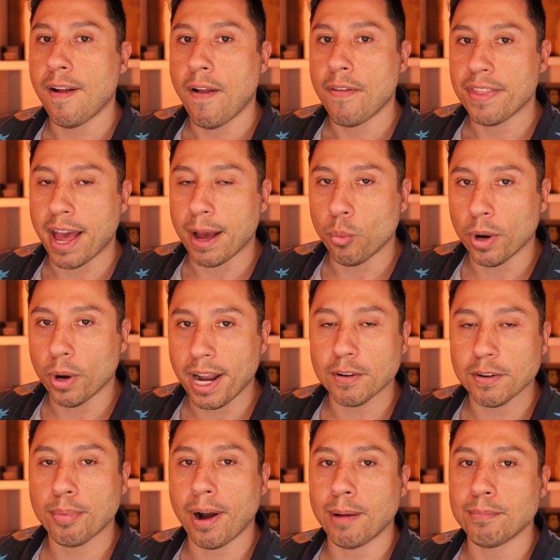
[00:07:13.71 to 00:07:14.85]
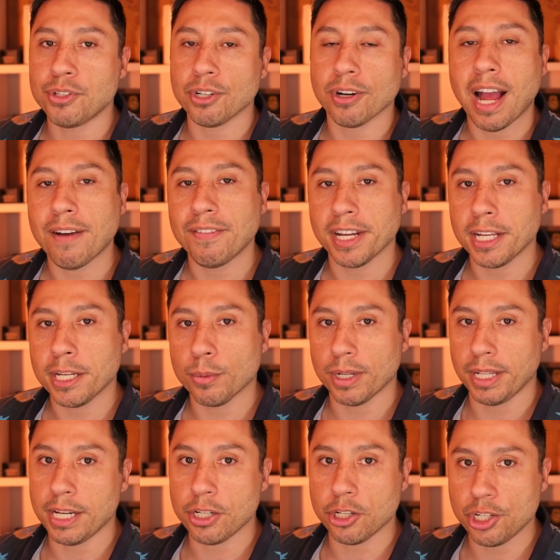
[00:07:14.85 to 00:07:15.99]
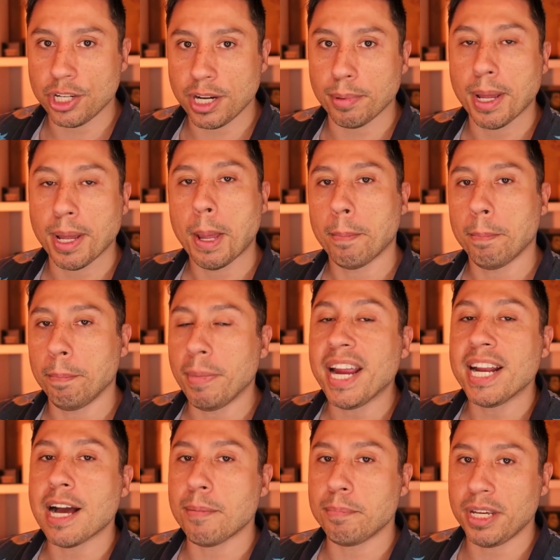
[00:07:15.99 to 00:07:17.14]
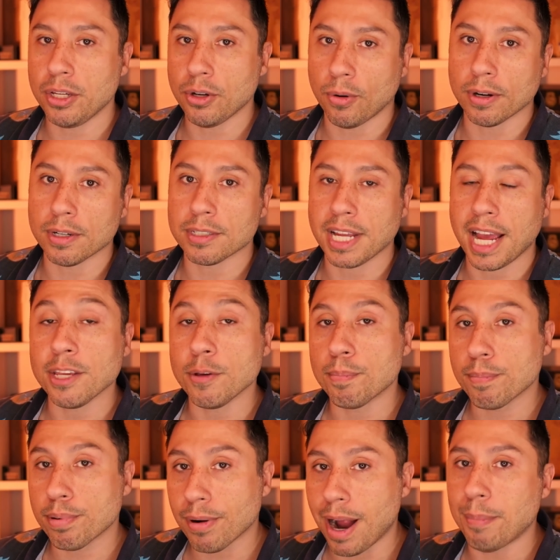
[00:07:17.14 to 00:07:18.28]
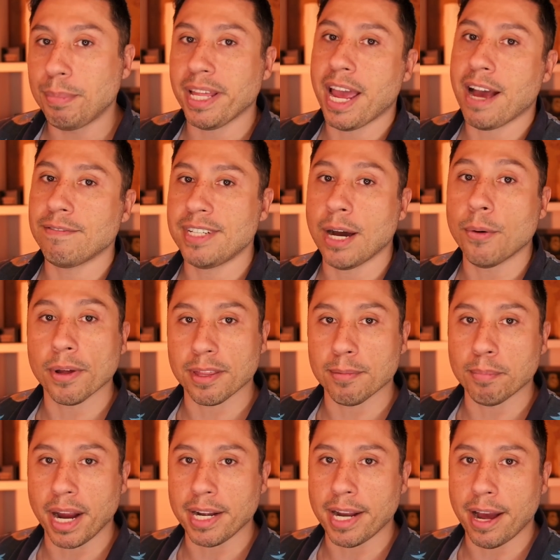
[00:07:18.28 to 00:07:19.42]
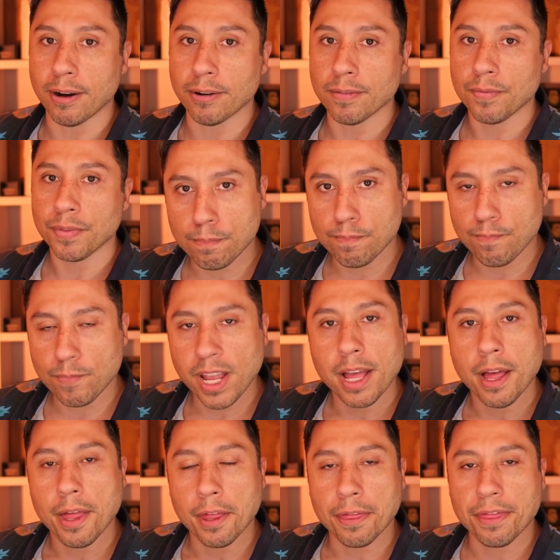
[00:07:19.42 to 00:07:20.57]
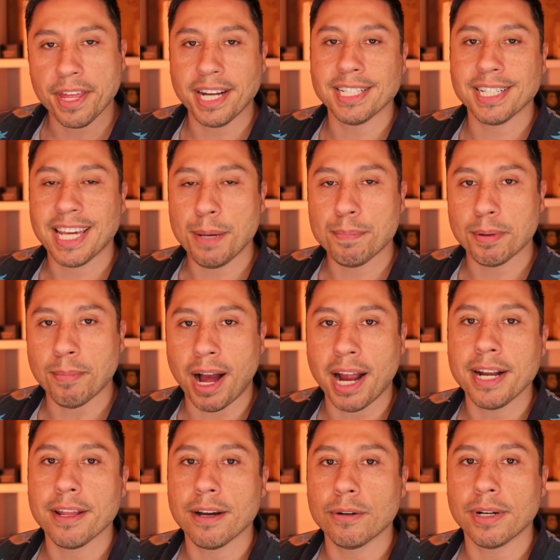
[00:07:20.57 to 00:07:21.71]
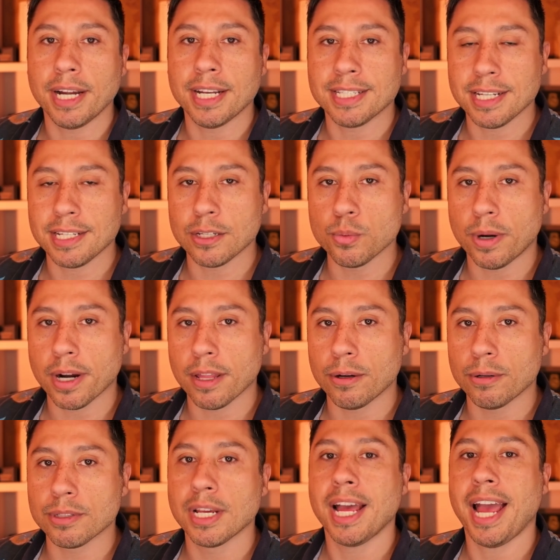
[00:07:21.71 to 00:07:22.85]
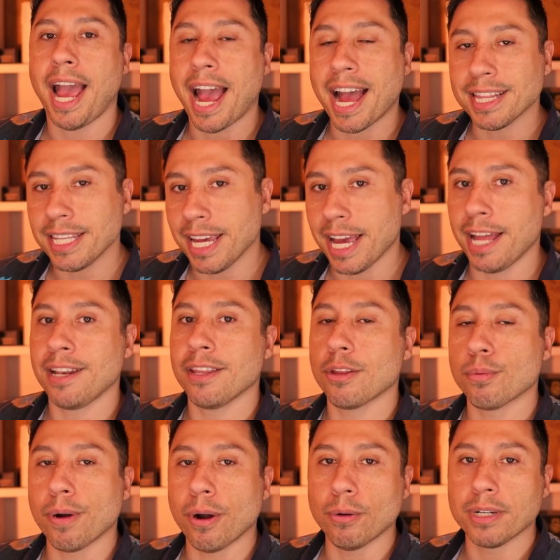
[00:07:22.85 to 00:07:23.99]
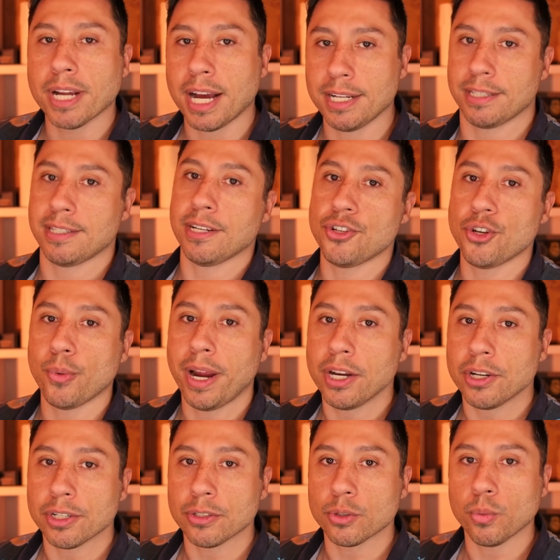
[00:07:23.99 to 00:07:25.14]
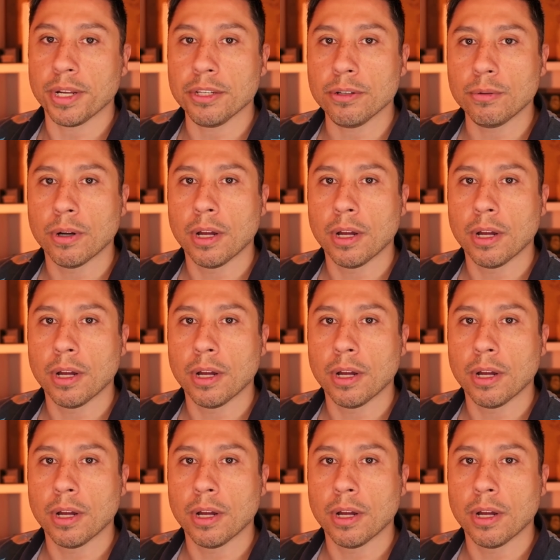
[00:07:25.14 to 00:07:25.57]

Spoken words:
that whatever problems you're having in your relationship may not be yours, and you probably have dealt with them by now. The thing to keep in mind, though, is this is one of those at the end of the road kind of situations when you